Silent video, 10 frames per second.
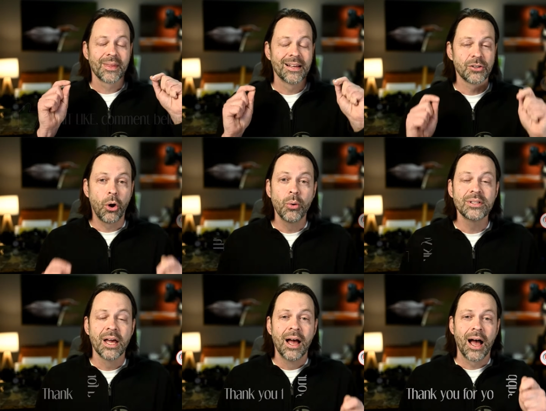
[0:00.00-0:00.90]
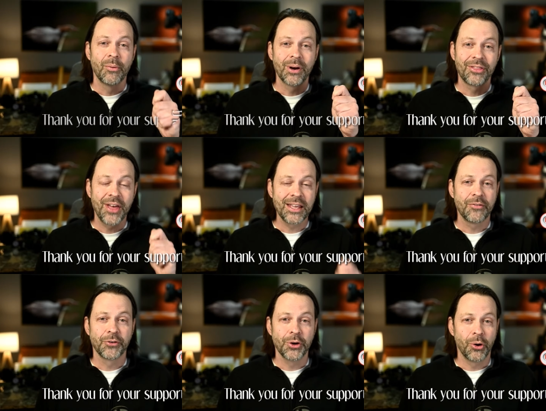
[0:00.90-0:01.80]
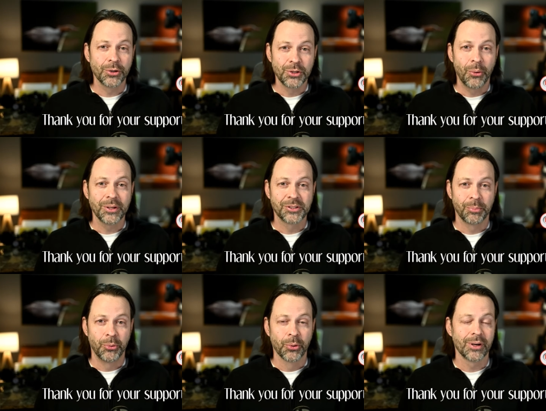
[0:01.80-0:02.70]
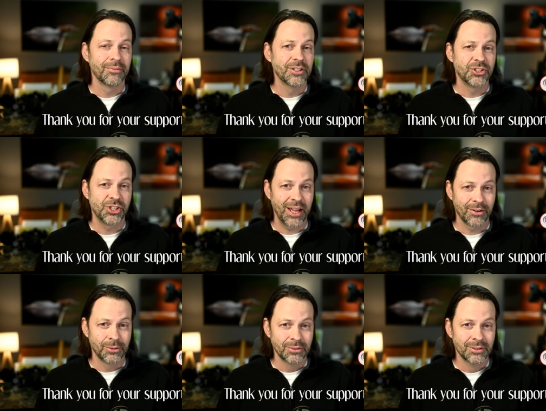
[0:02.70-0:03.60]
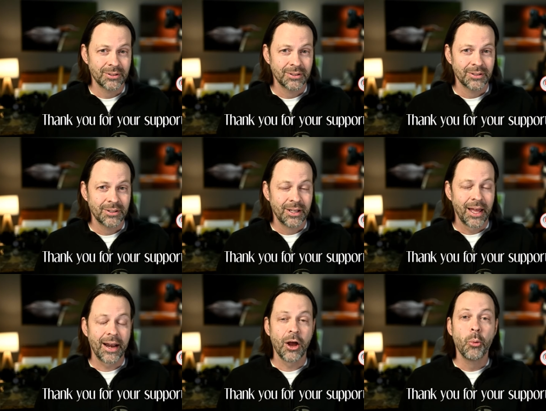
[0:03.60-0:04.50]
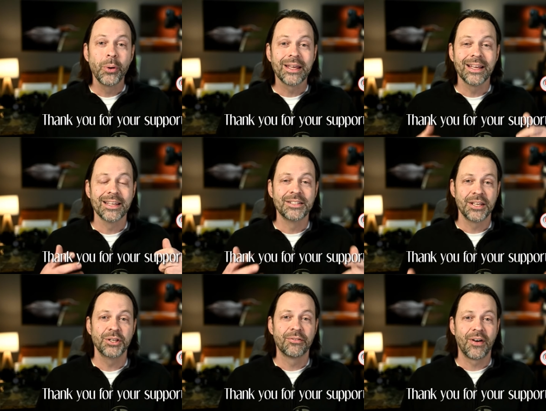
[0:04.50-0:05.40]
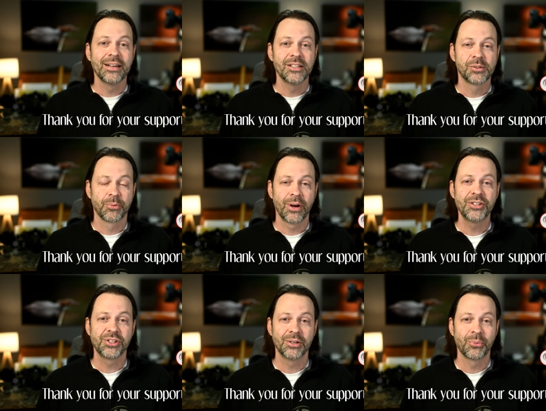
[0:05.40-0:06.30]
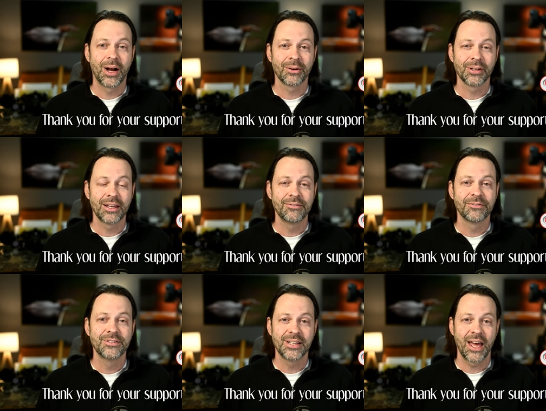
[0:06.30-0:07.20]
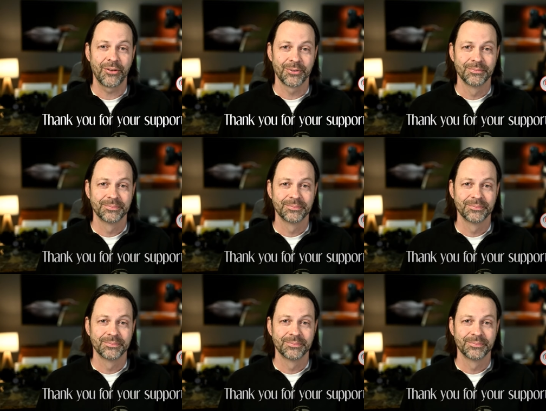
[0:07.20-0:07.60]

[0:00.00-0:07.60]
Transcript: As always, I want to thank you for your ongoing support of the channel, and I hope we can continue to find inspiration in wildlife together.